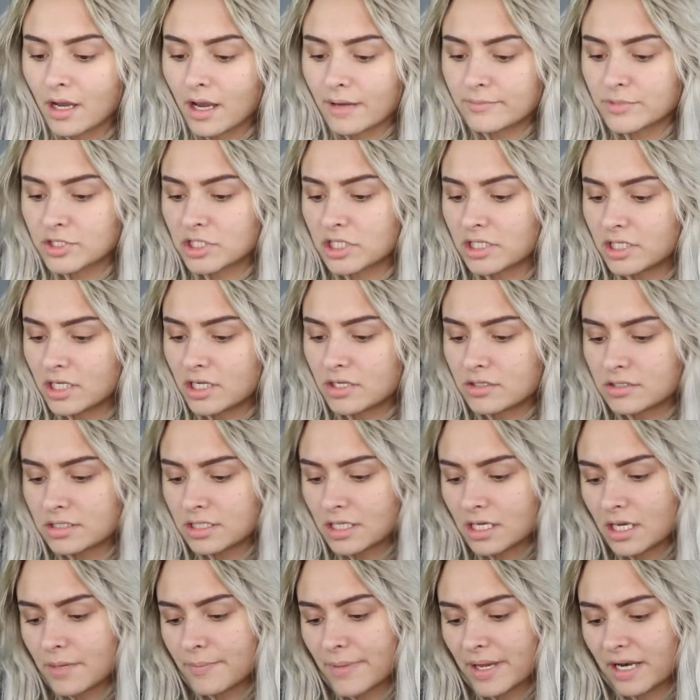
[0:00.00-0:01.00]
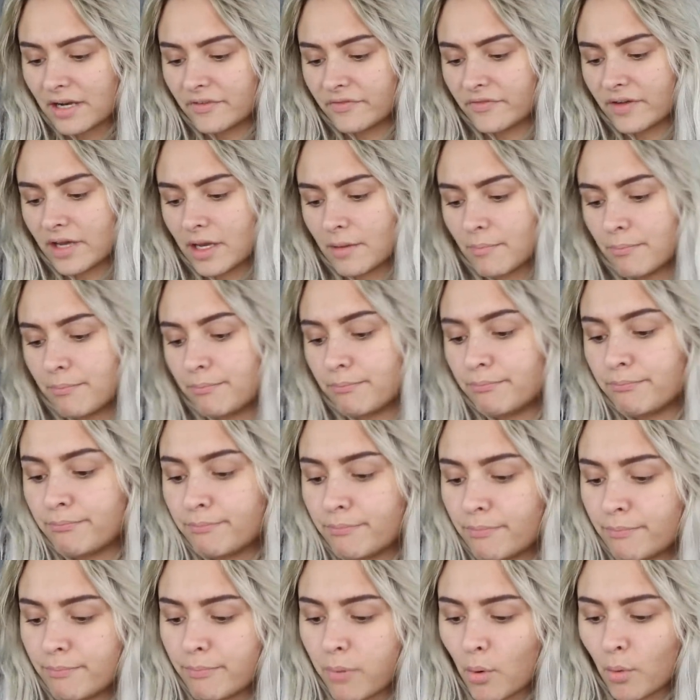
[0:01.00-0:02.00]
I'm just gonna use the Benefit
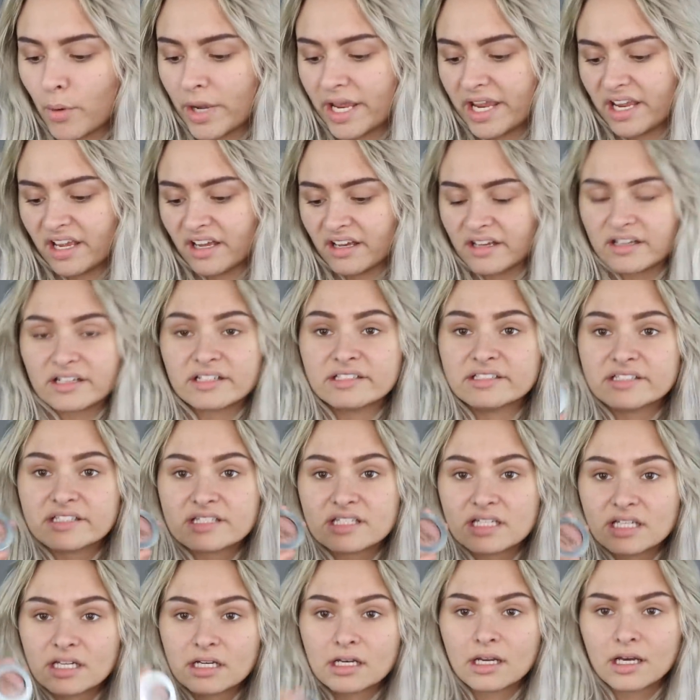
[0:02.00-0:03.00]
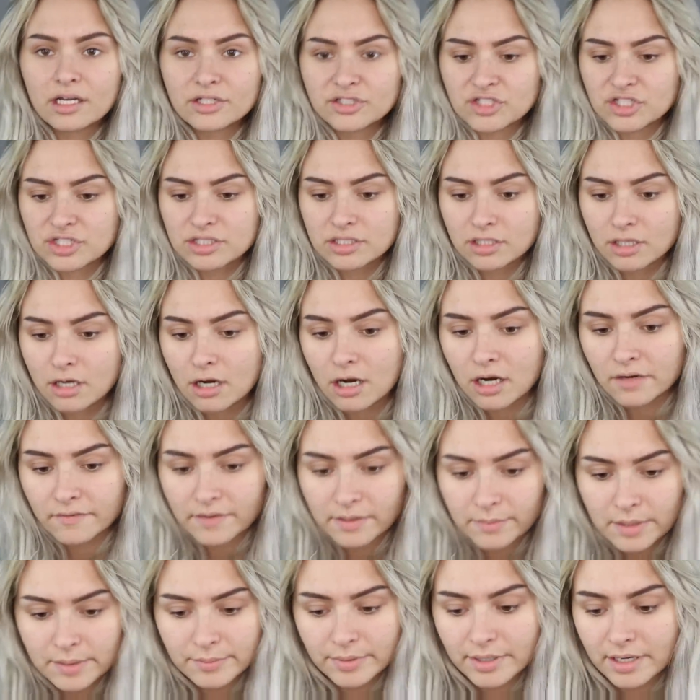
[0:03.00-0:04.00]
Boing concealer just to carve
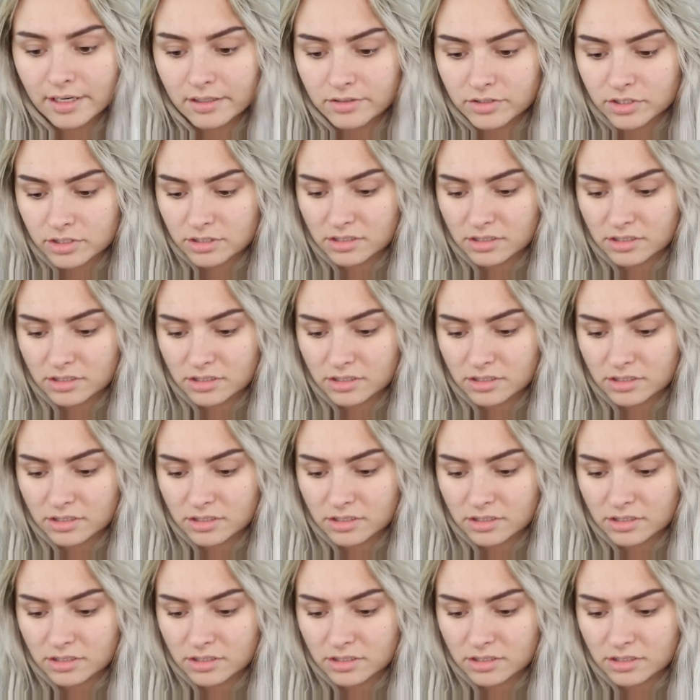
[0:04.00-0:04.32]
out my brows,